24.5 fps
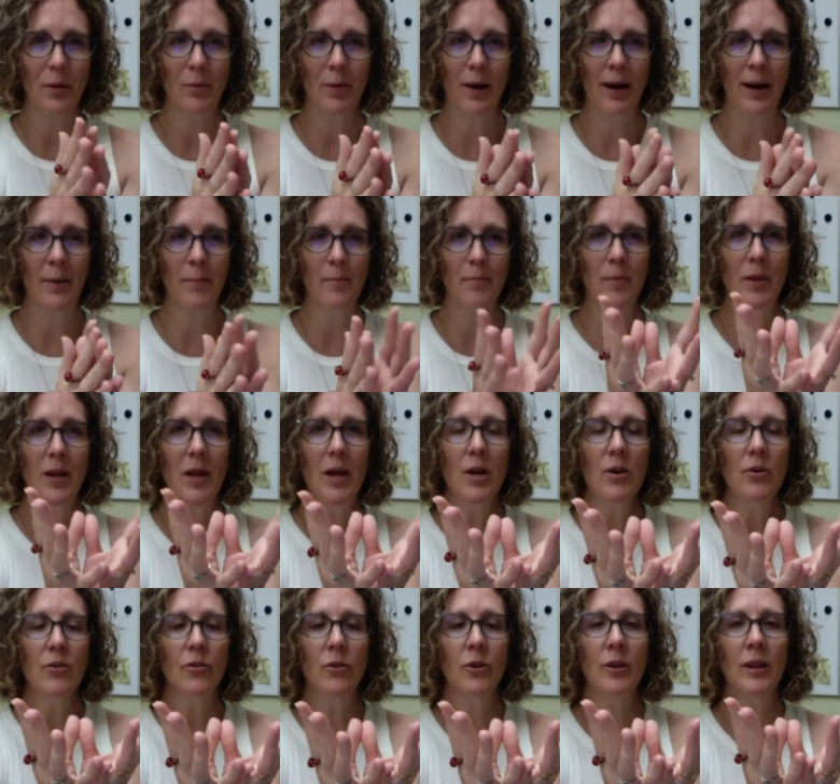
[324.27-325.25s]
right?
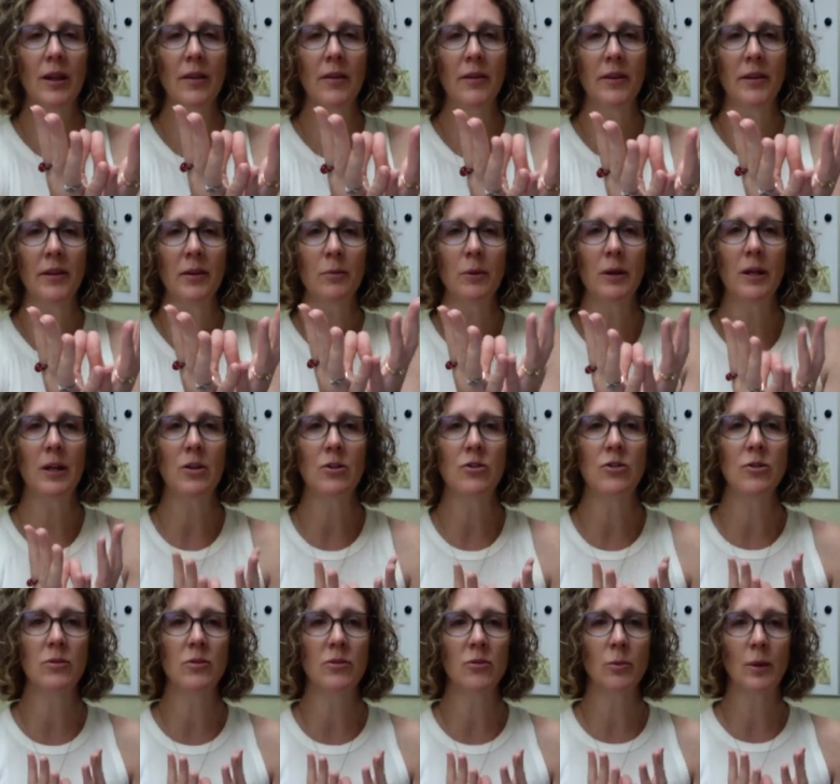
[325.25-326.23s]
So the other thing we can
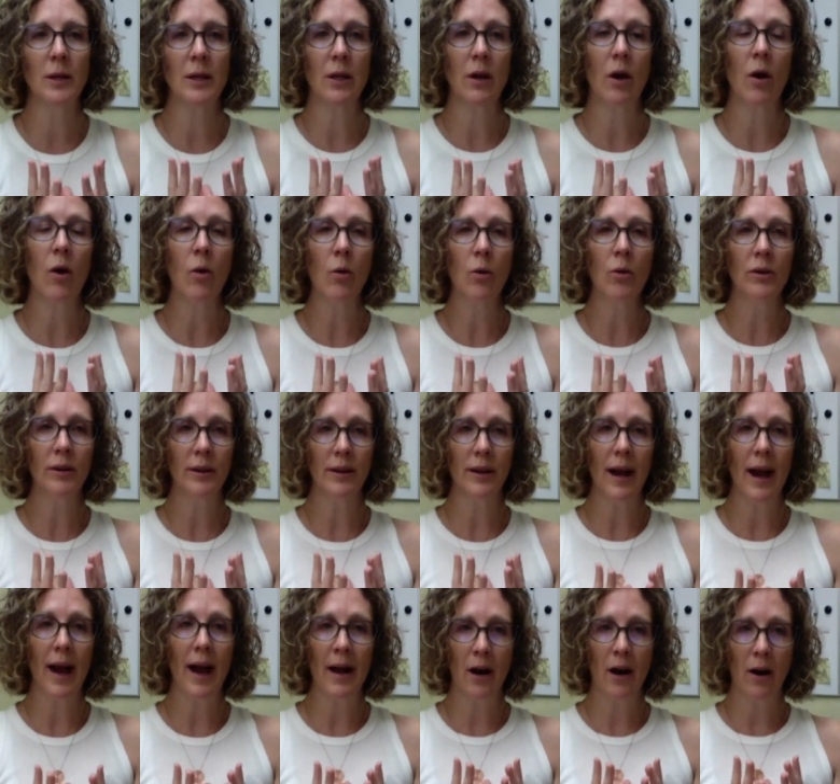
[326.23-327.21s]
do is we can hold it
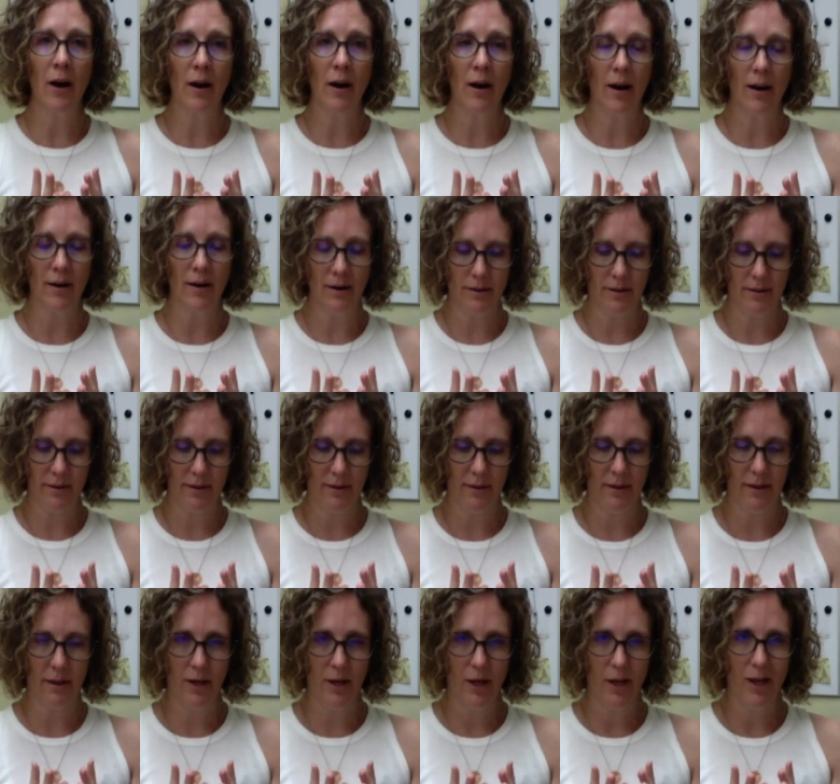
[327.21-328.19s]
at our heart
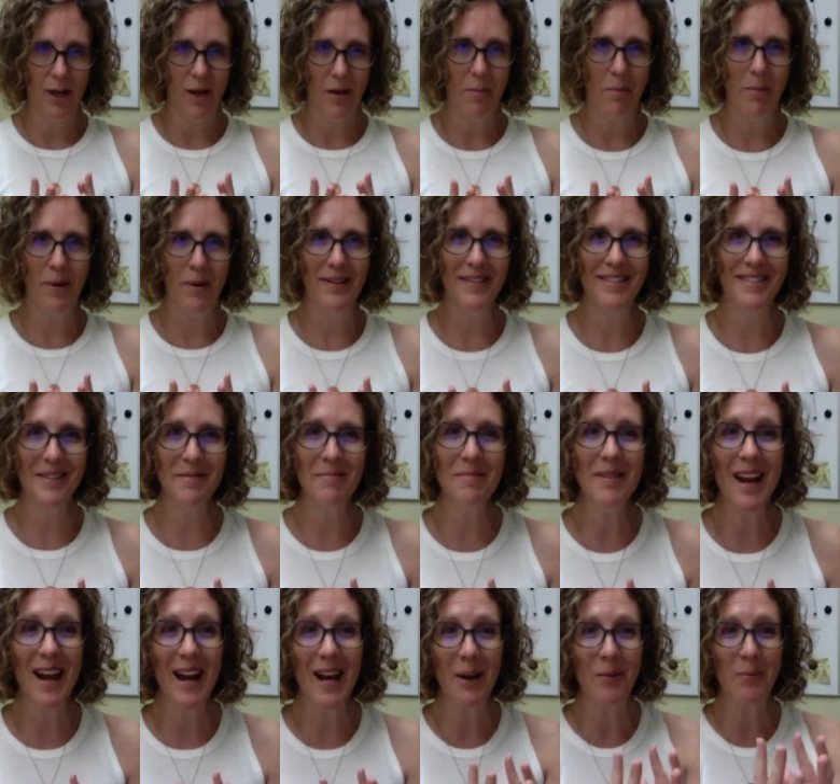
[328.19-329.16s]
but
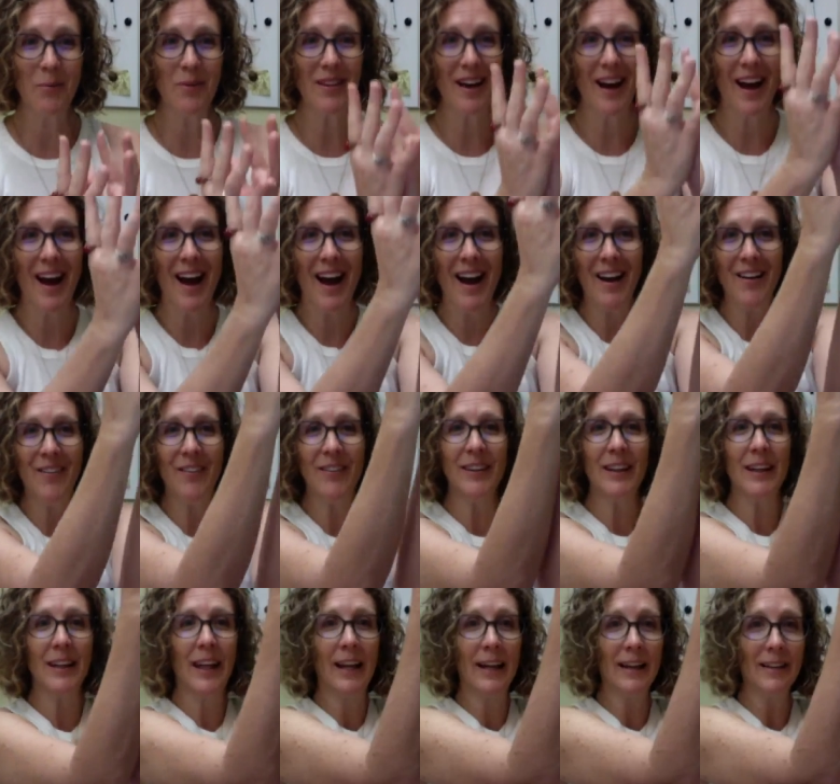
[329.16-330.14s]
sometimes I
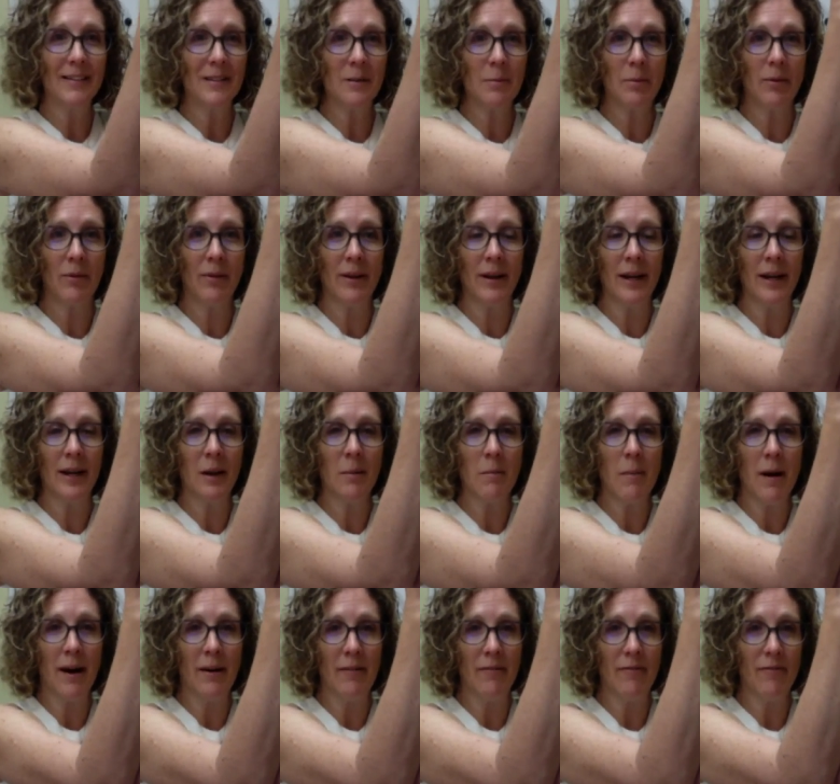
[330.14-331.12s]
really like to bring
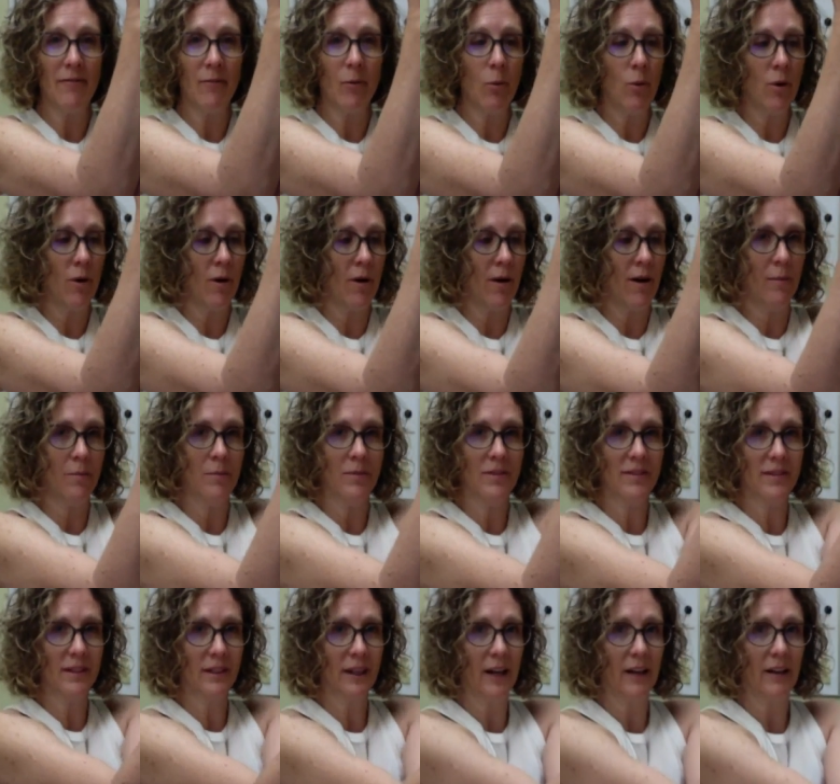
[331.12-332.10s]
my forearms
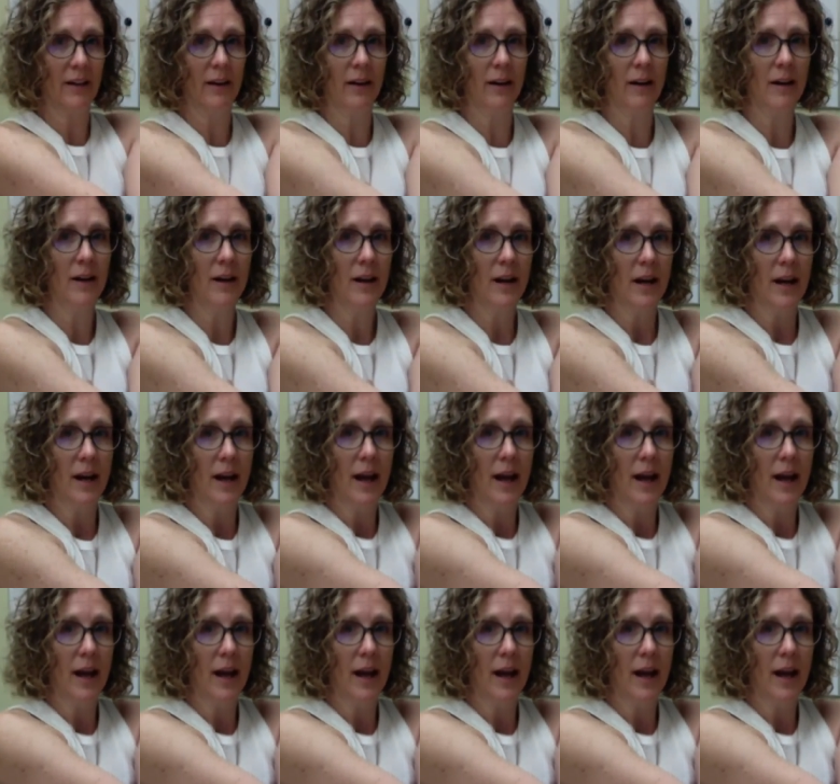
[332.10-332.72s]
together